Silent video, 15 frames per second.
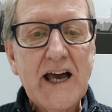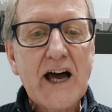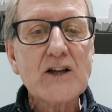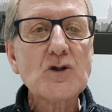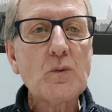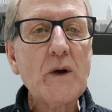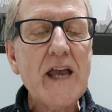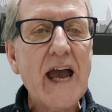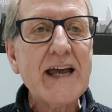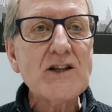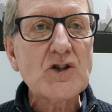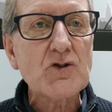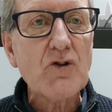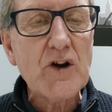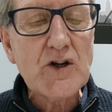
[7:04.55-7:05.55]
as we
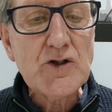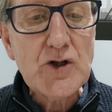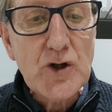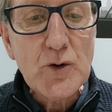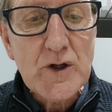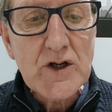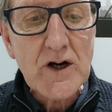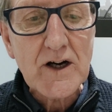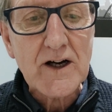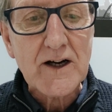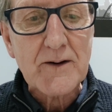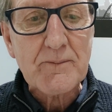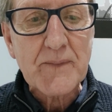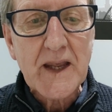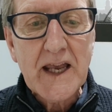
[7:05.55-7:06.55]
enter a new
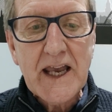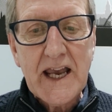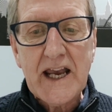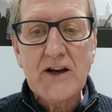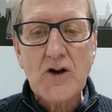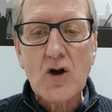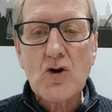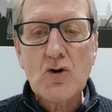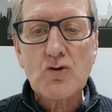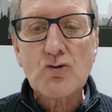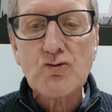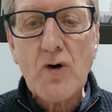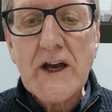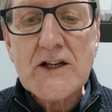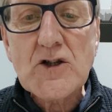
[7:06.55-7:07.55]
year in a
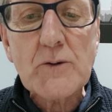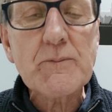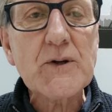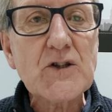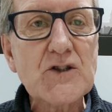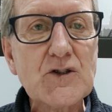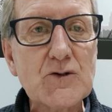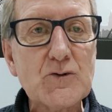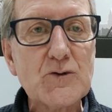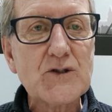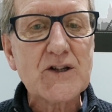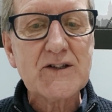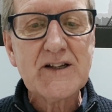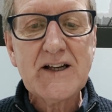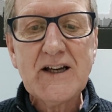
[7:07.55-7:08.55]
greater
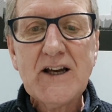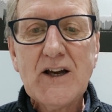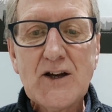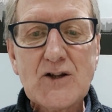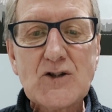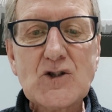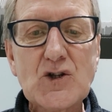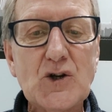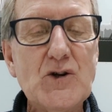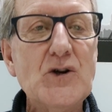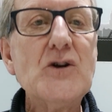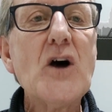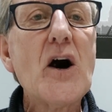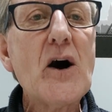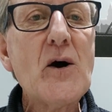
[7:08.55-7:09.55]
pursuit to
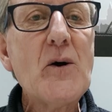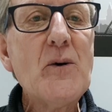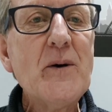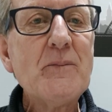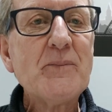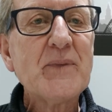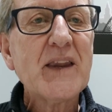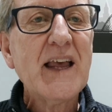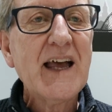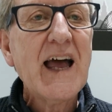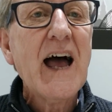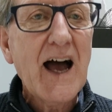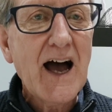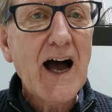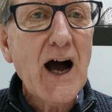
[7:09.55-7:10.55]
know
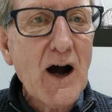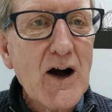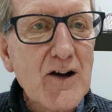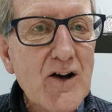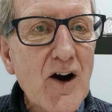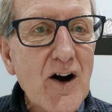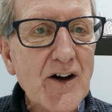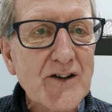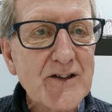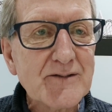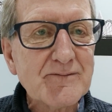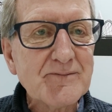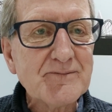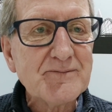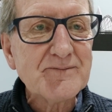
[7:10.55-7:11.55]
our God.
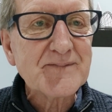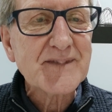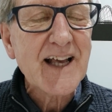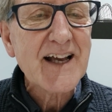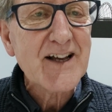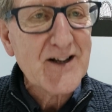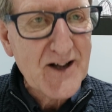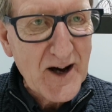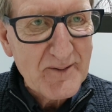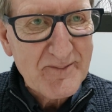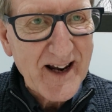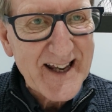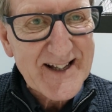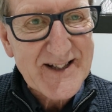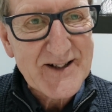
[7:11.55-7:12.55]
God
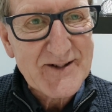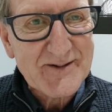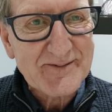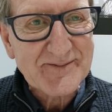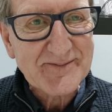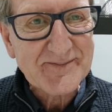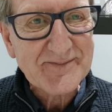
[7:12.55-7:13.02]
bless you.